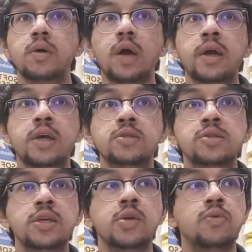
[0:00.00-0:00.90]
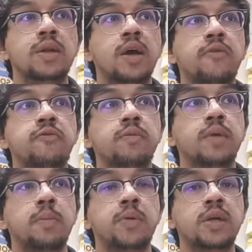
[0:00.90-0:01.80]
I can see in real life
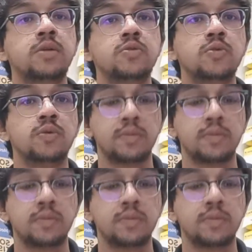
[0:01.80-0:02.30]
happening too.